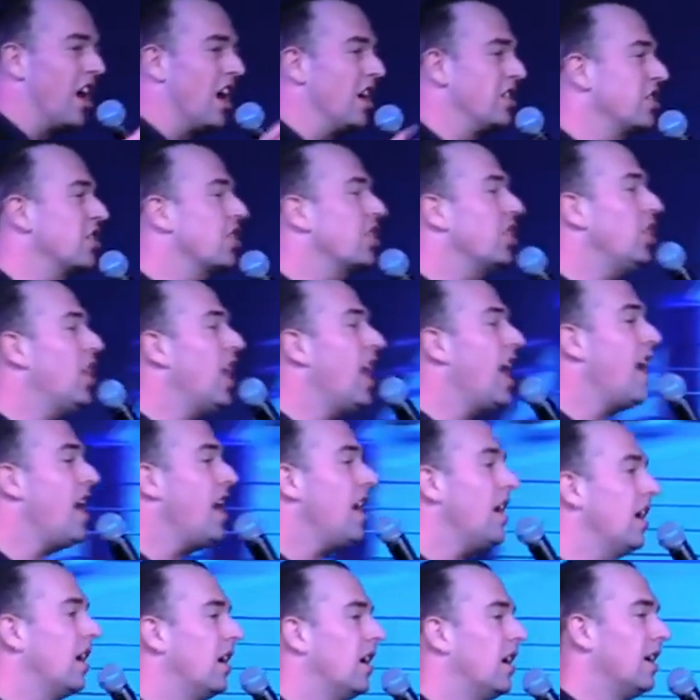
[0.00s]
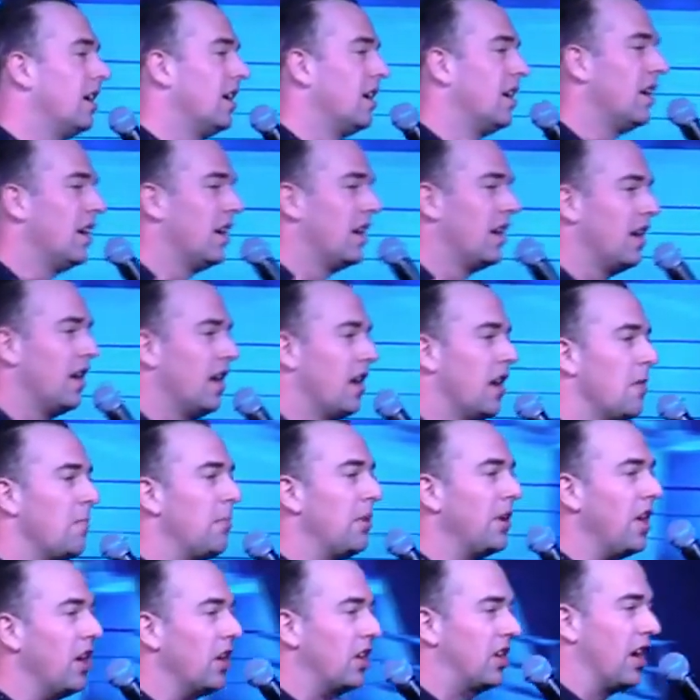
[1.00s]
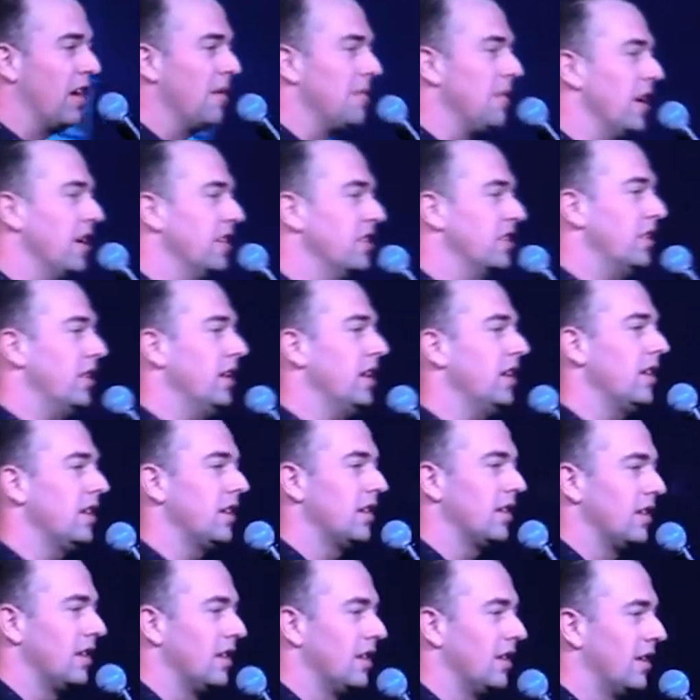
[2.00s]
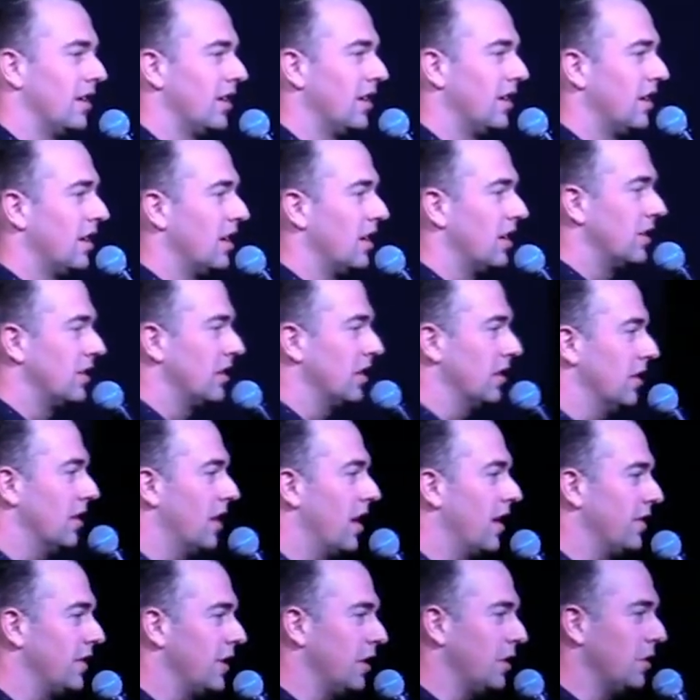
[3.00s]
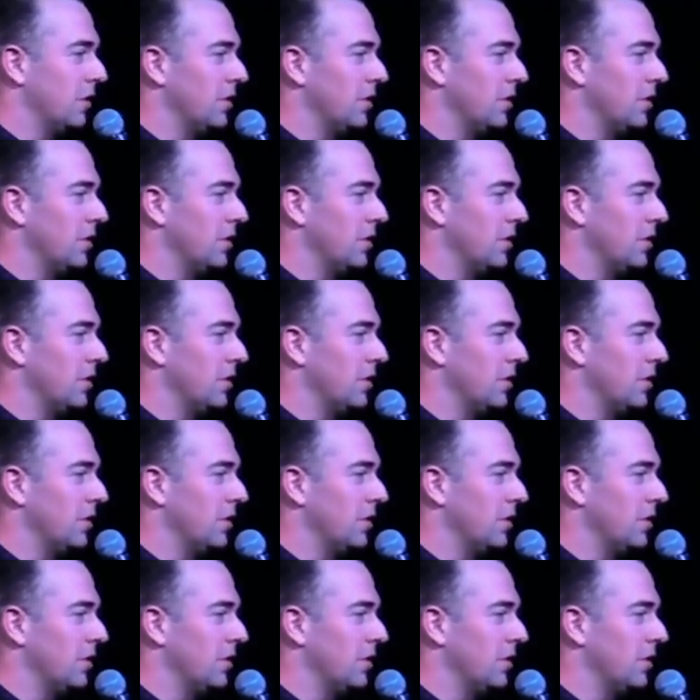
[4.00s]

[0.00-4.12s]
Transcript: the law, but I'll come under it to love you, to